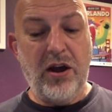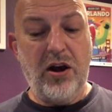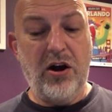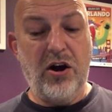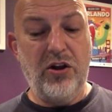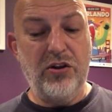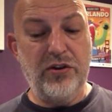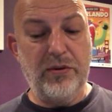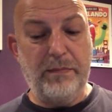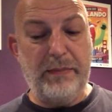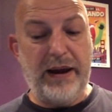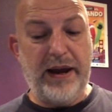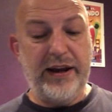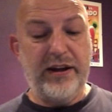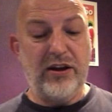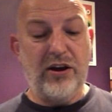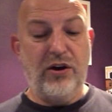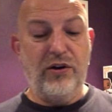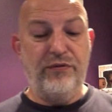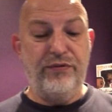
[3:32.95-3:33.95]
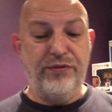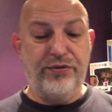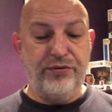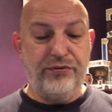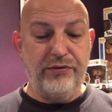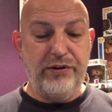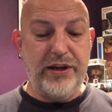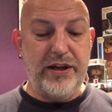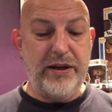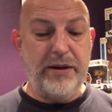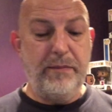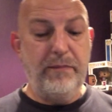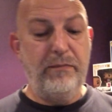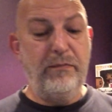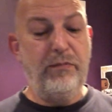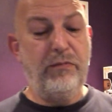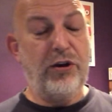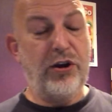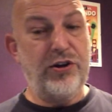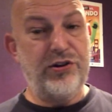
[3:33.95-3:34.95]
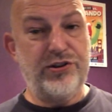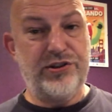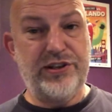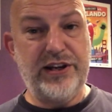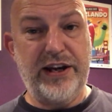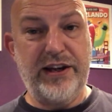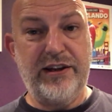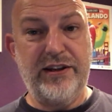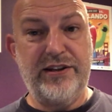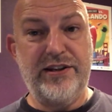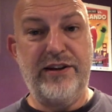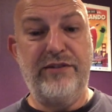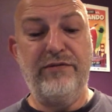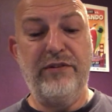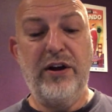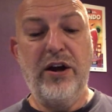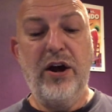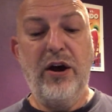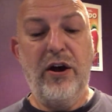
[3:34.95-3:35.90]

on the back of 3 consecutive